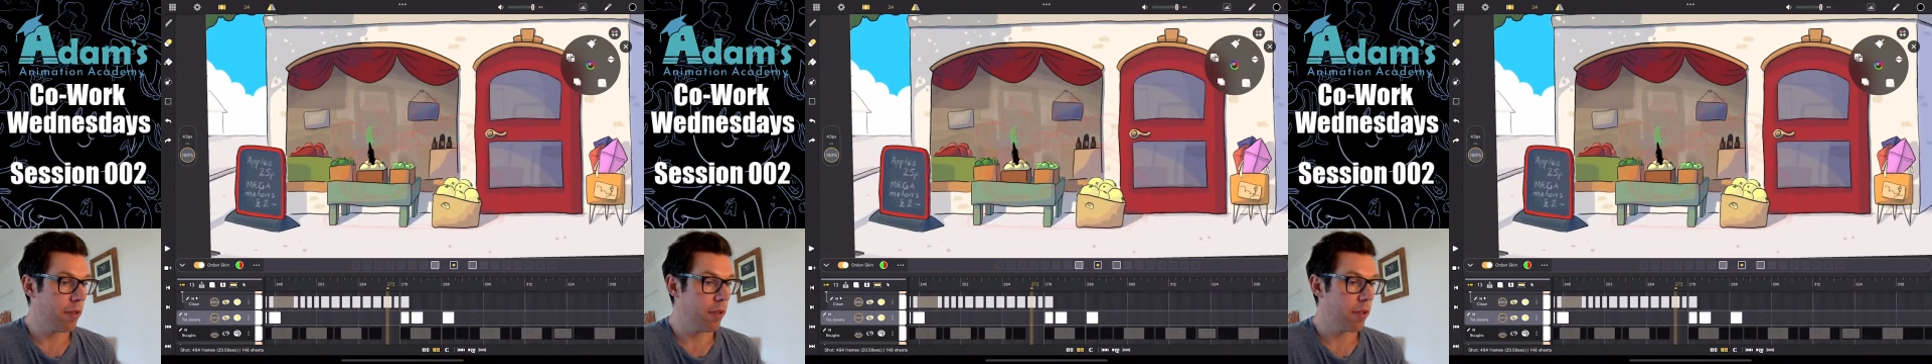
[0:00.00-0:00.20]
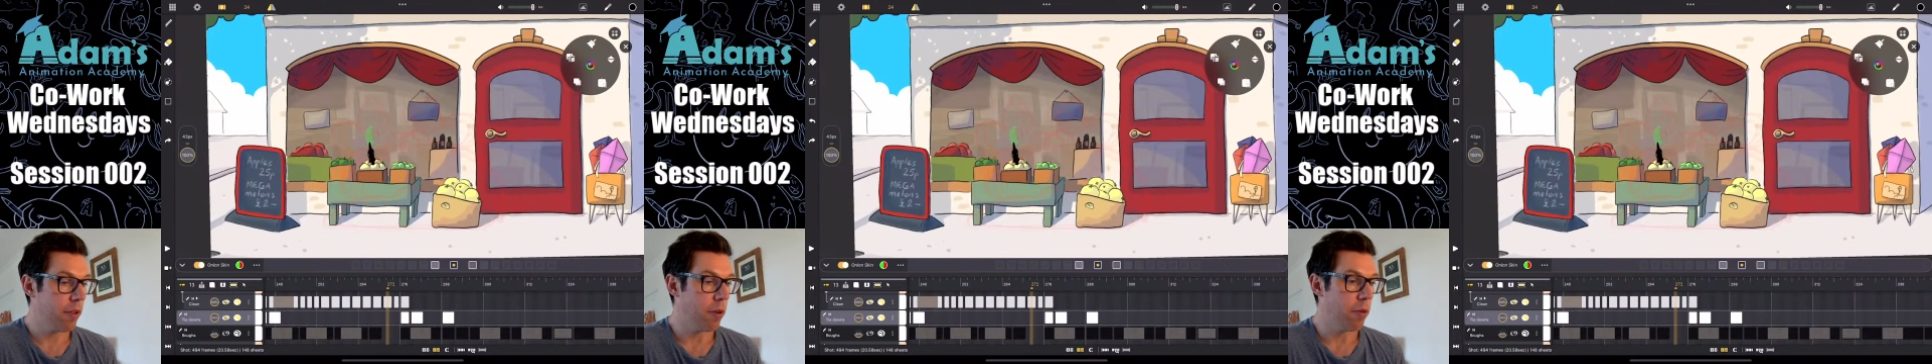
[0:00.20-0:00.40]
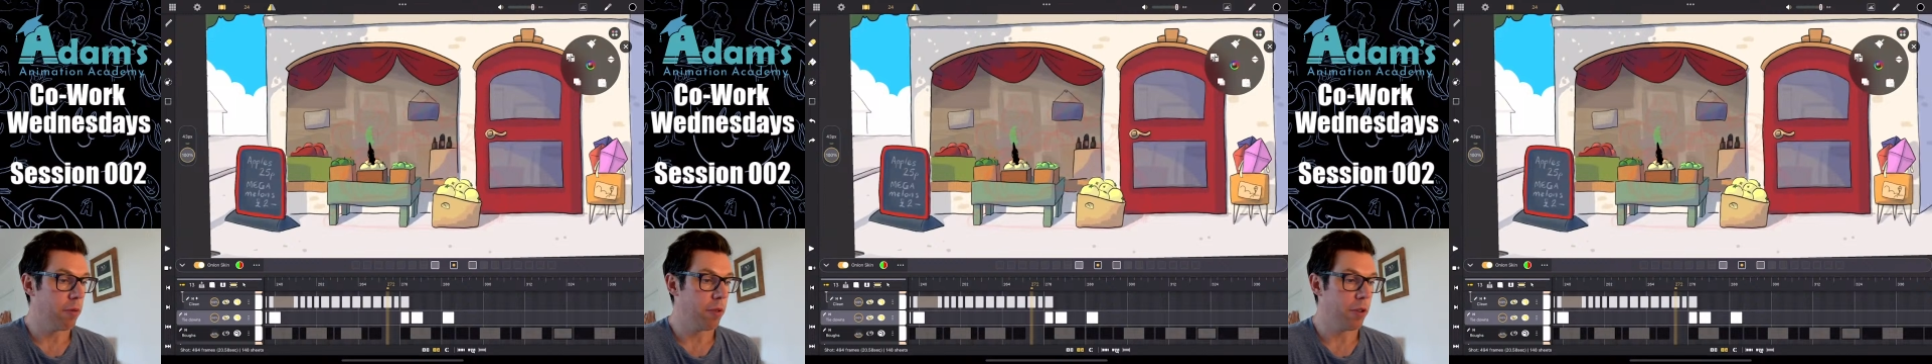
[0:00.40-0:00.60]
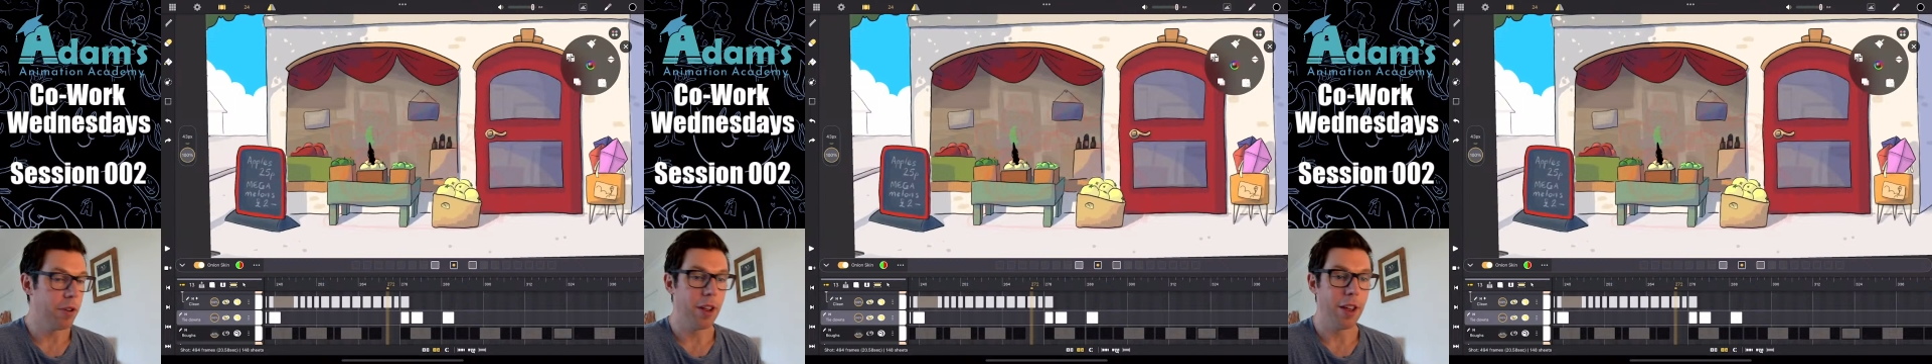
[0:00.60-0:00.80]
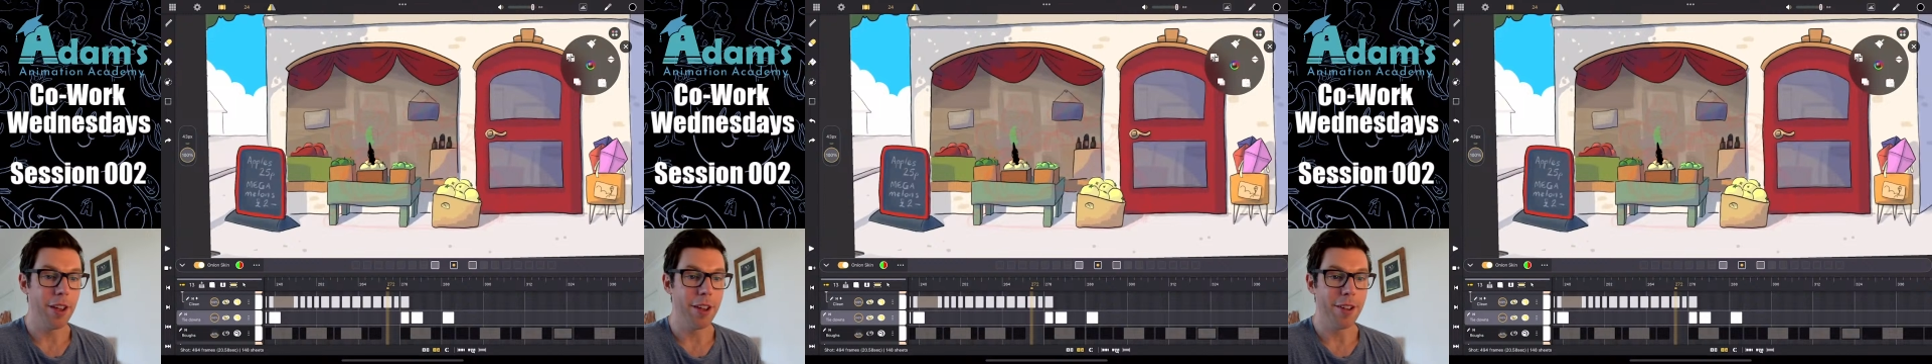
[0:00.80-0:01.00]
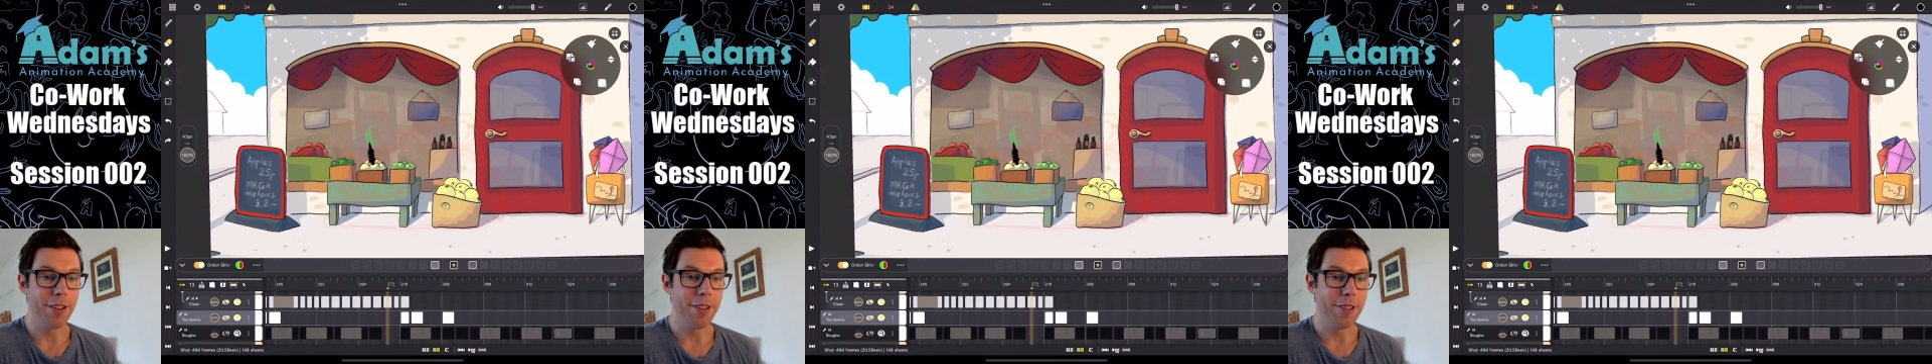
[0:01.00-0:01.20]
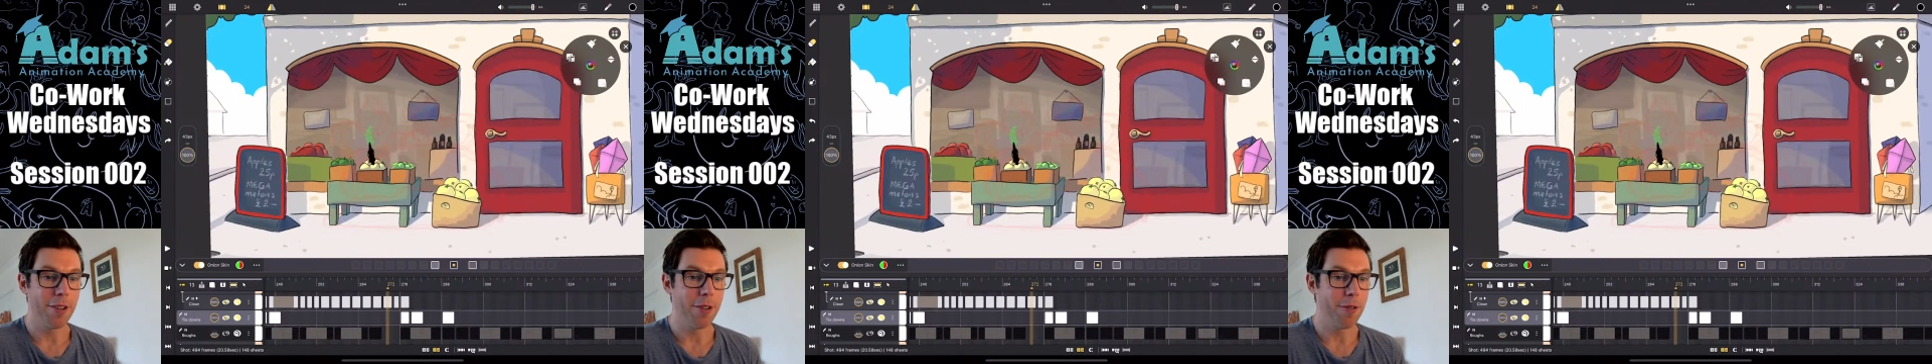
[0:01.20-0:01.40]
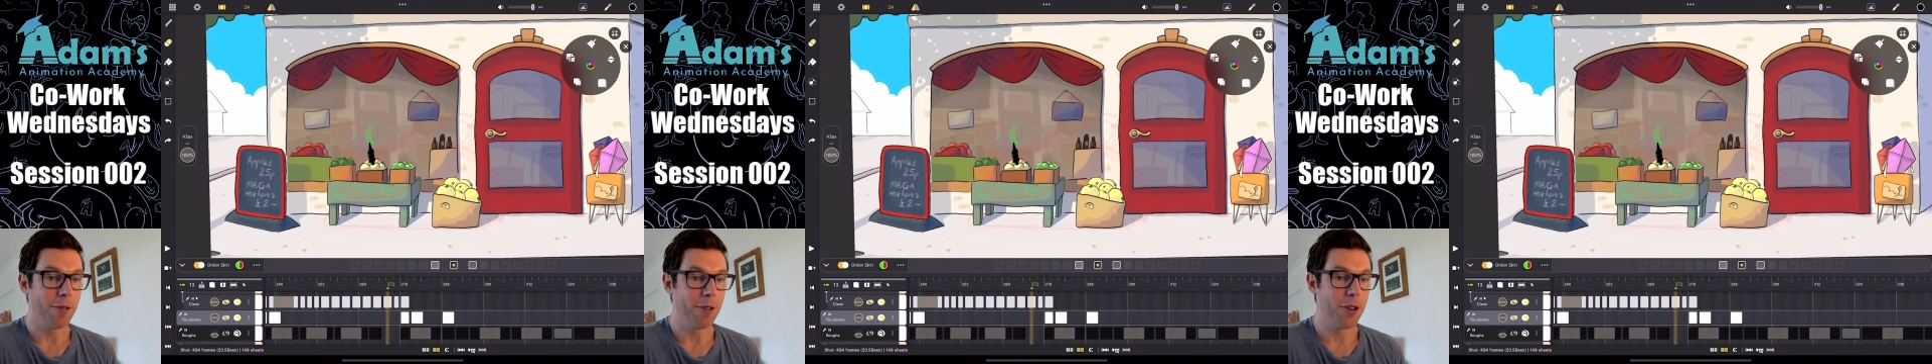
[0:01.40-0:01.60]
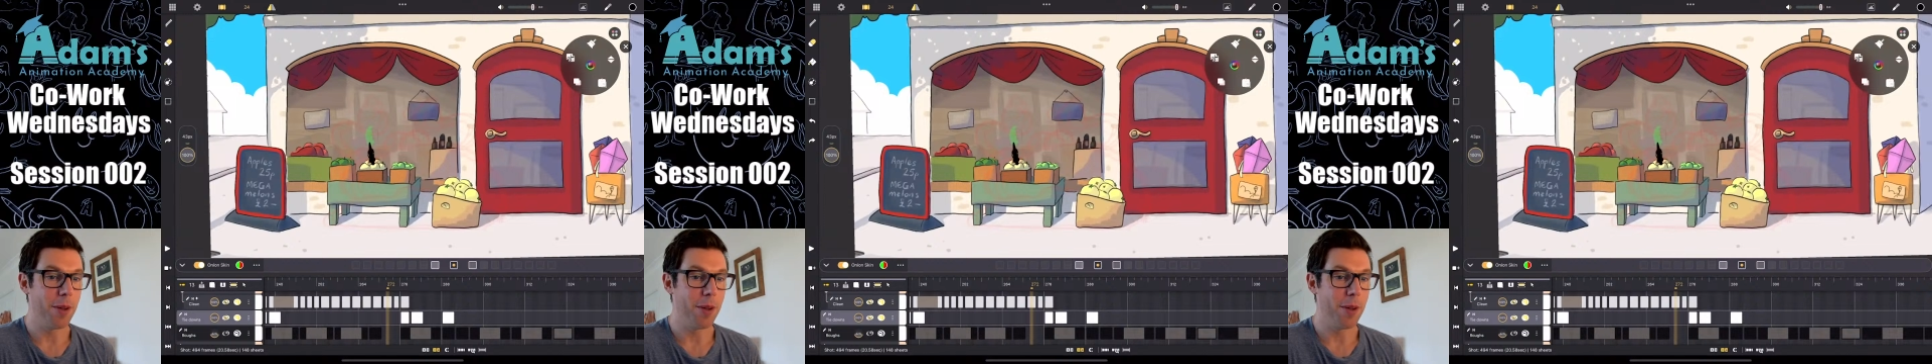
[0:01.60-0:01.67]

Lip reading: Cool. Good to hear you're still